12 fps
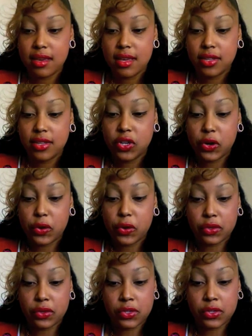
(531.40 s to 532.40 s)
turned the
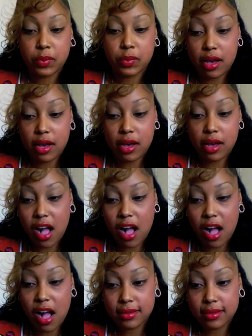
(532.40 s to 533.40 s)
Spawn
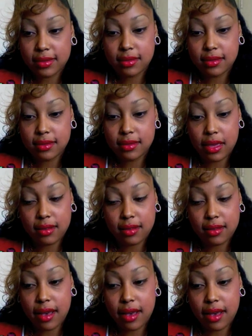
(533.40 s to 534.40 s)
comics, they
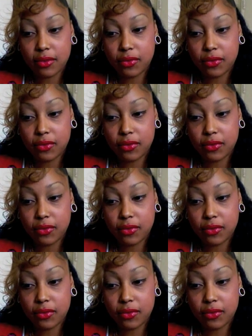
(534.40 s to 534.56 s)
kind of